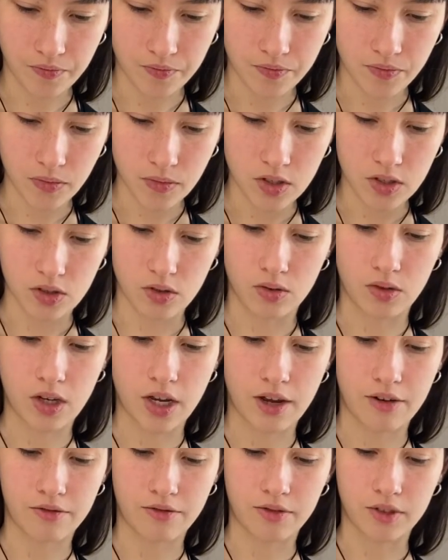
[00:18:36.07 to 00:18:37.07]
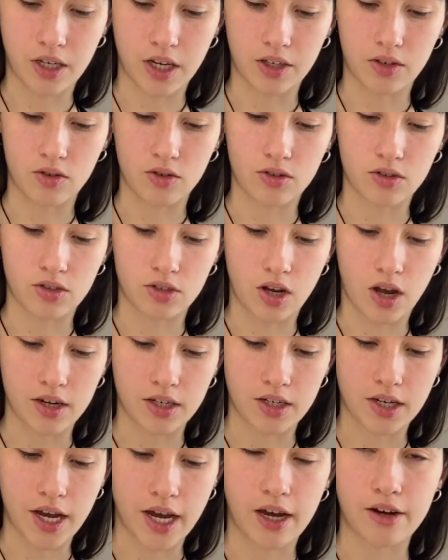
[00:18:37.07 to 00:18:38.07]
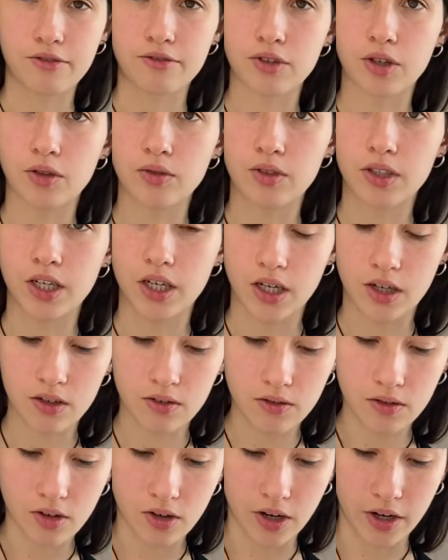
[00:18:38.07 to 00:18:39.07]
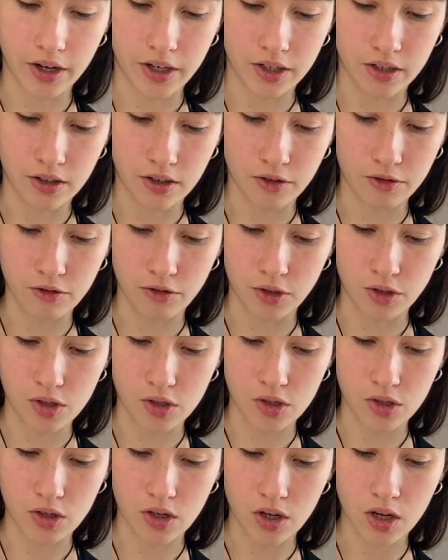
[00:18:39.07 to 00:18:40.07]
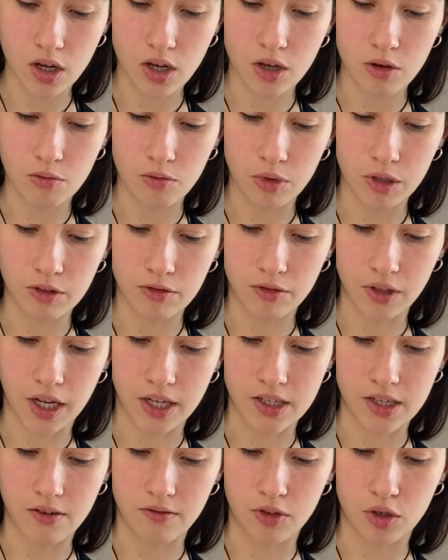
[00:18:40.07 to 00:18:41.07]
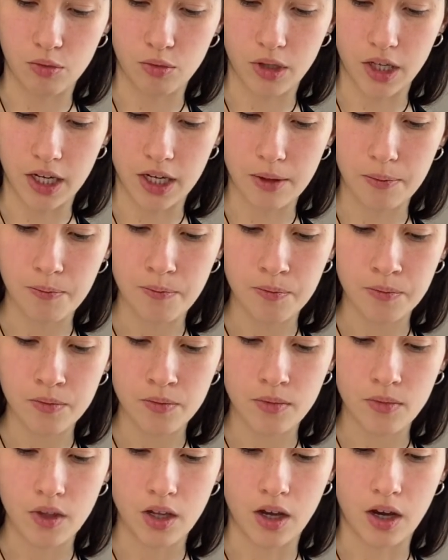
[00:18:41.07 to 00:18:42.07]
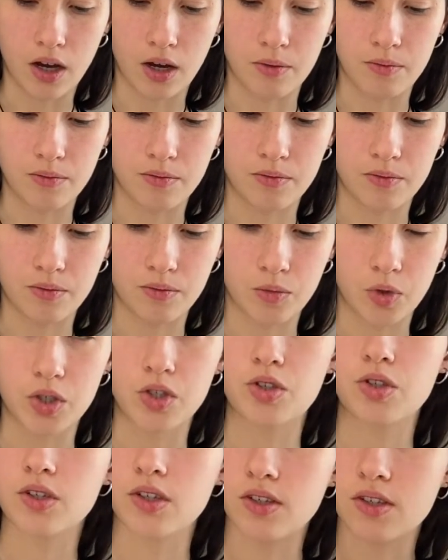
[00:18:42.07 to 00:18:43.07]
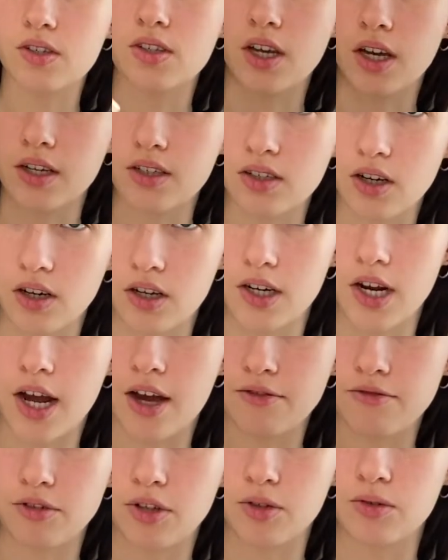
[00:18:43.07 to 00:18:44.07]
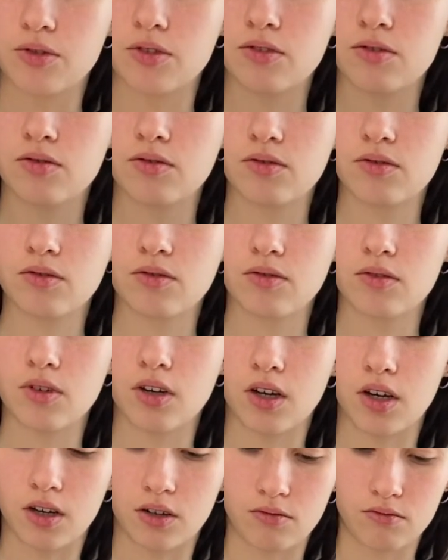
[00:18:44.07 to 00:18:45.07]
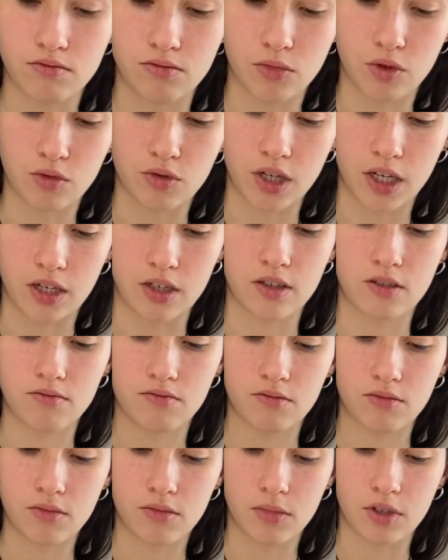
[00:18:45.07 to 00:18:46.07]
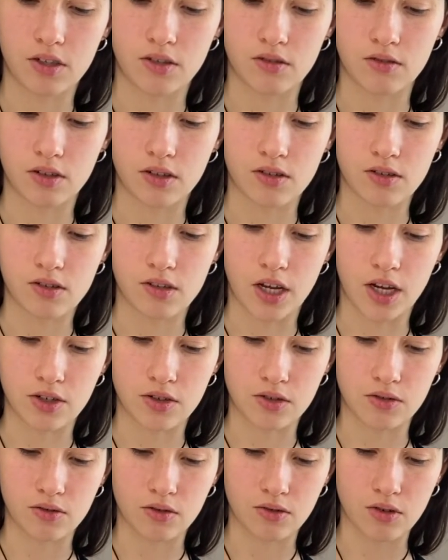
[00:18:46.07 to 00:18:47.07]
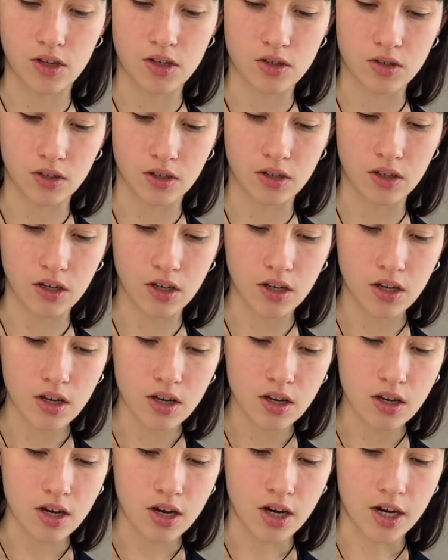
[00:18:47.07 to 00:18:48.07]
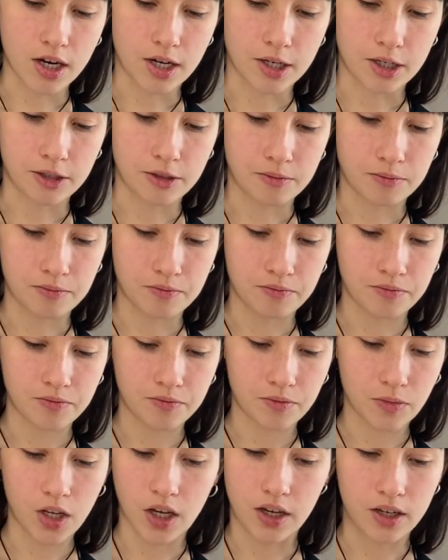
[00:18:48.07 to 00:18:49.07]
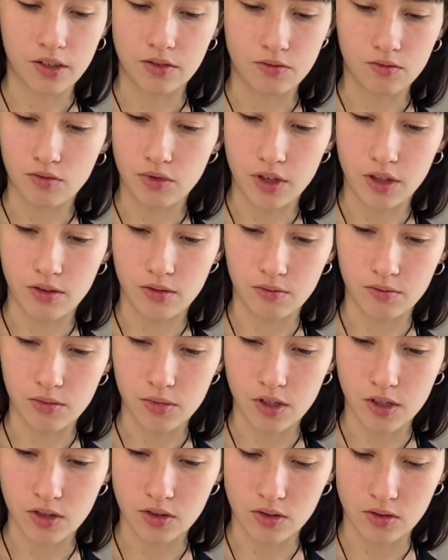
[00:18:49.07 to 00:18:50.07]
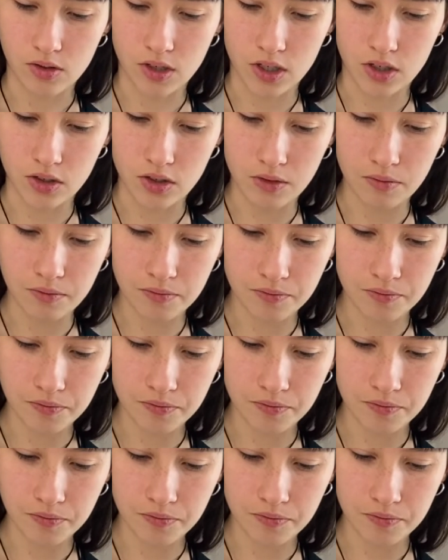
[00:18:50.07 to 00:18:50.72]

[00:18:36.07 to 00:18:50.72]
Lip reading: So you have, yeah, your dotted half note there on the first B flat 7 you play, which is, yeah, a dotted half note notated in / notation, in rhythm / notation.